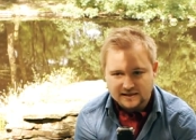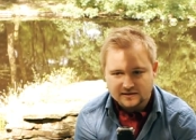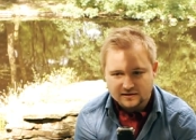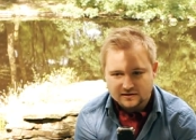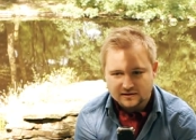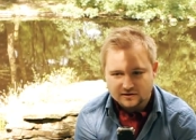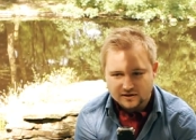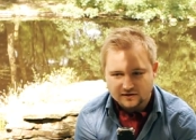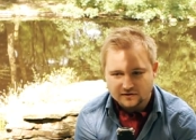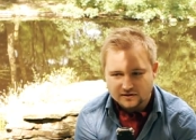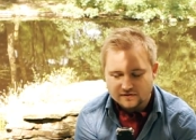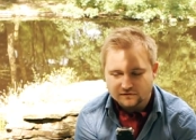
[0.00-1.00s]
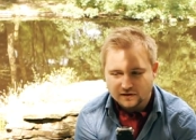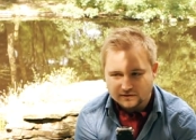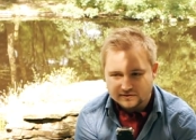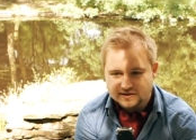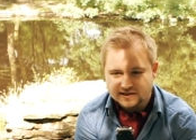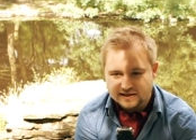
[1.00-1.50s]
The the, the, the
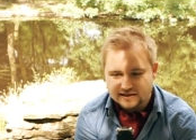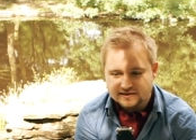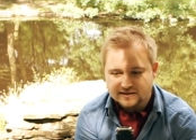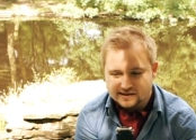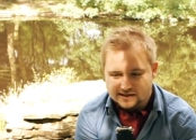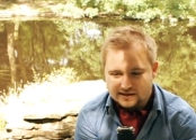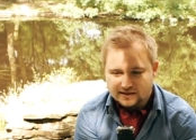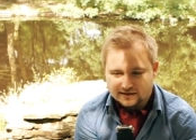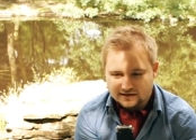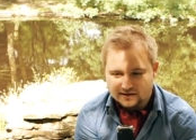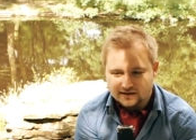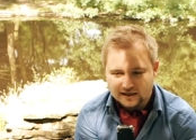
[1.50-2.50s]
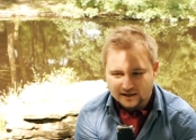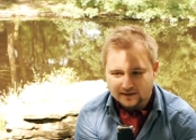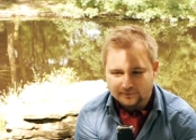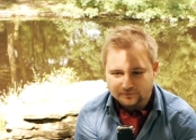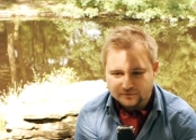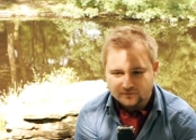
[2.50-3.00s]
fragrances that
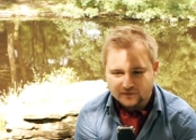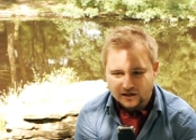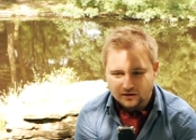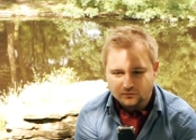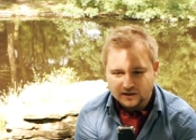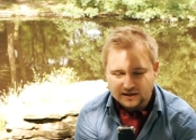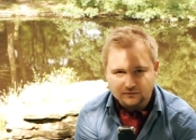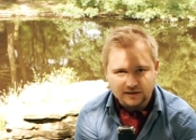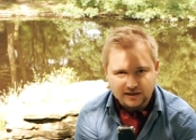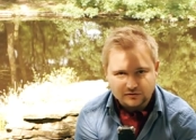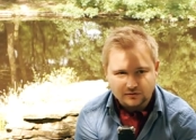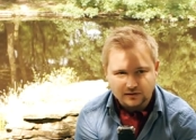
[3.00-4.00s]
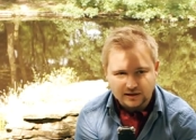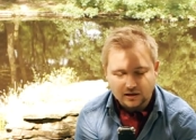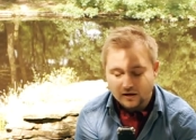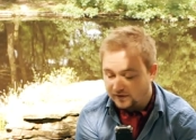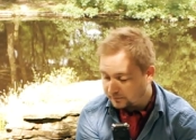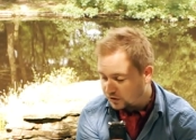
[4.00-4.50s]
um, I really, really, truly
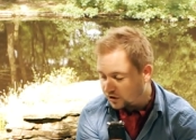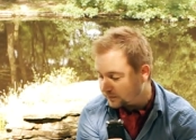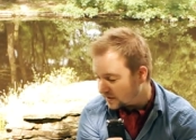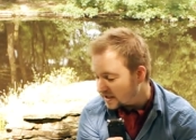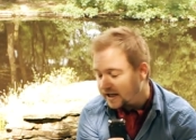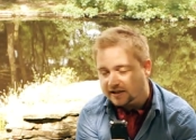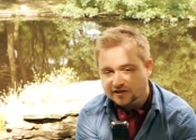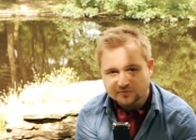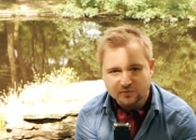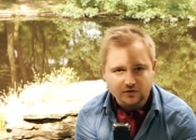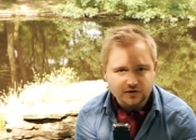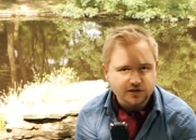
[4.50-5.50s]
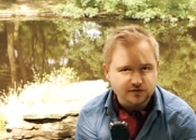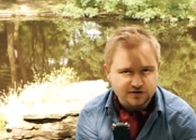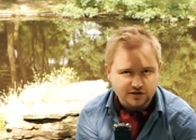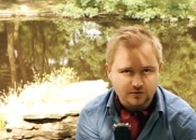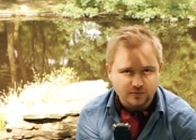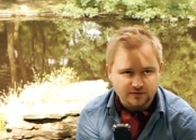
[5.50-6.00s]
love. I'm going to be getting Spiritus
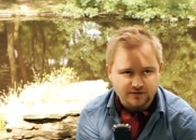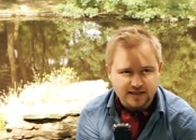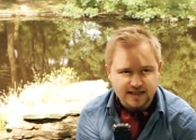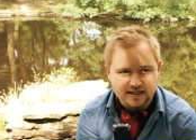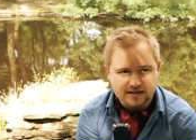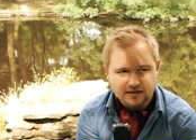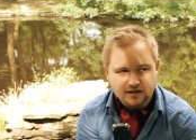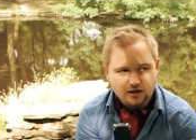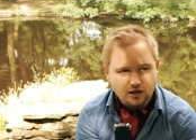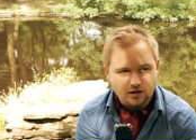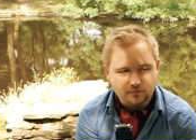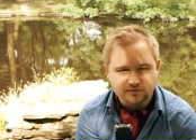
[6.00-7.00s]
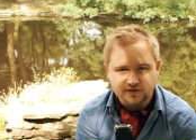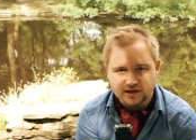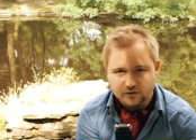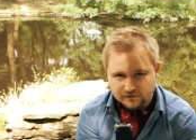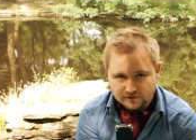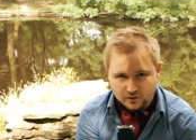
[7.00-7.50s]
du hopefully
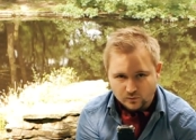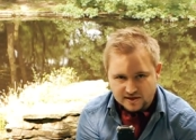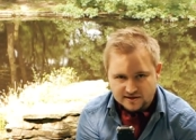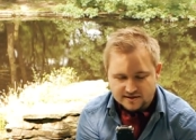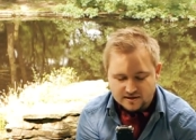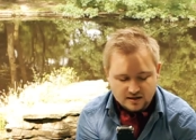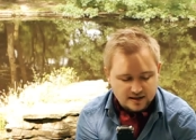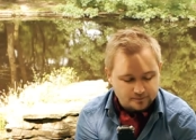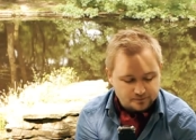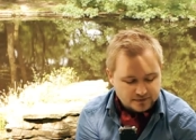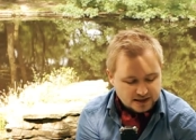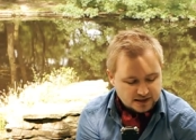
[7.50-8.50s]
the, for the winter time.